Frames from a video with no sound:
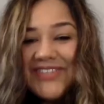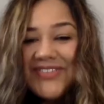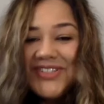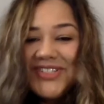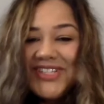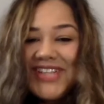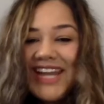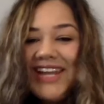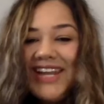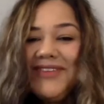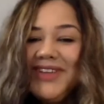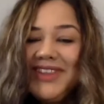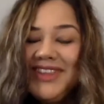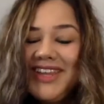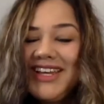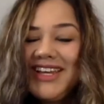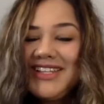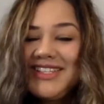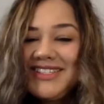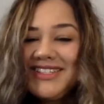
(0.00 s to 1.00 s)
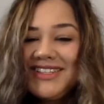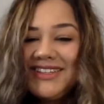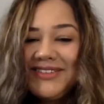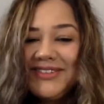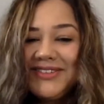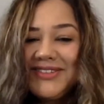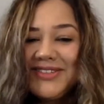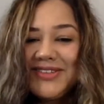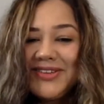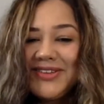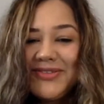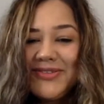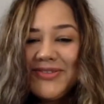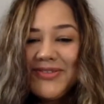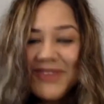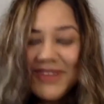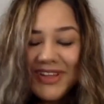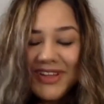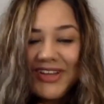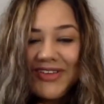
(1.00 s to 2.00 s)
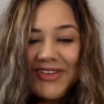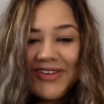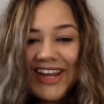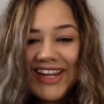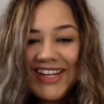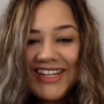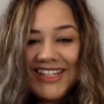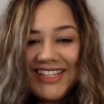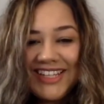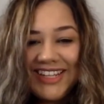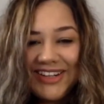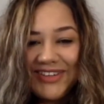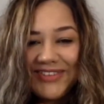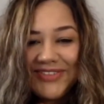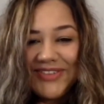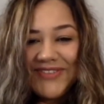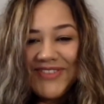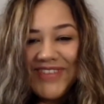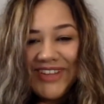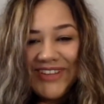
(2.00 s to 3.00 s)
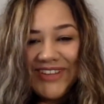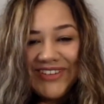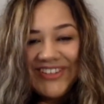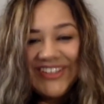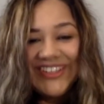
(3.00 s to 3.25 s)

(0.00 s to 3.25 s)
for chatting with us. It was really great to hear from you.